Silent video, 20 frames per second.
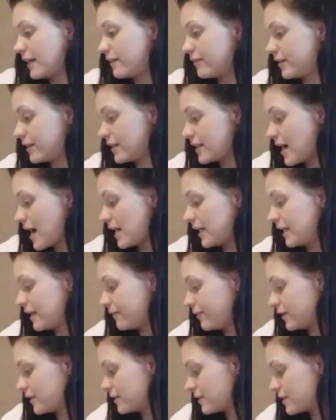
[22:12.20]
it. I
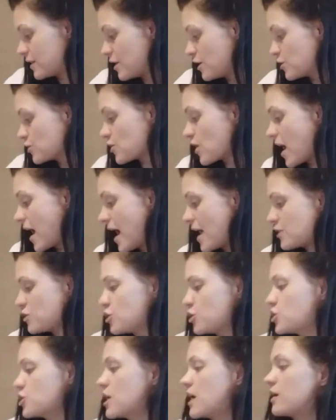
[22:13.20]
love it. So I had to
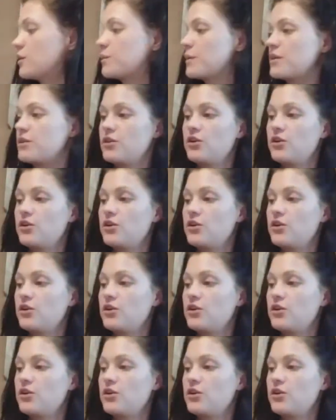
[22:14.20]
share it with